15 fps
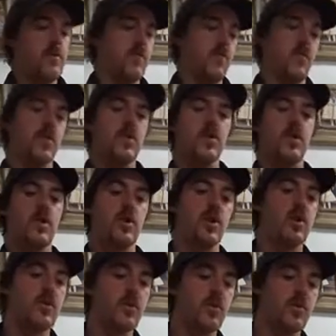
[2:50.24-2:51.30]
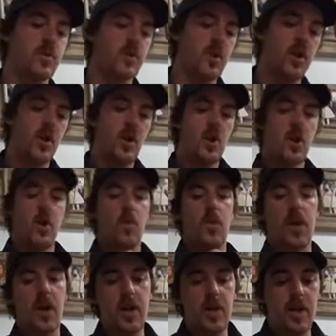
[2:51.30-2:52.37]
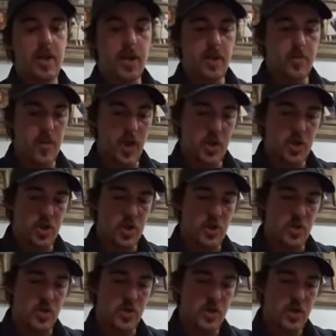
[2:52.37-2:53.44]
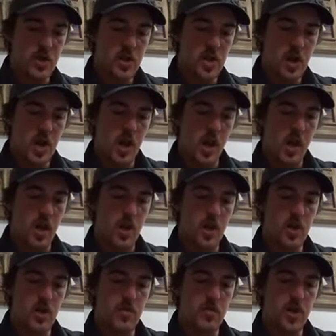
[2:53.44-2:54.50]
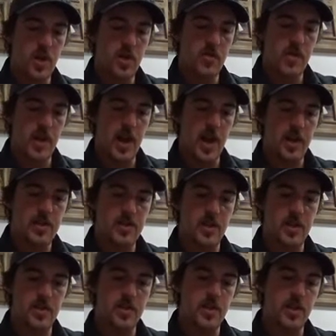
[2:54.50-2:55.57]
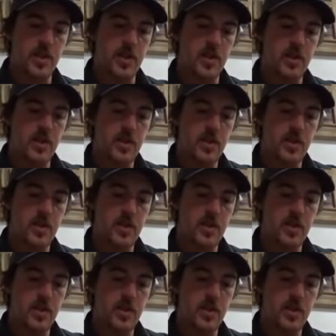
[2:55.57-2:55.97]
really good. What I like in a mesh is a little bit of elasticity,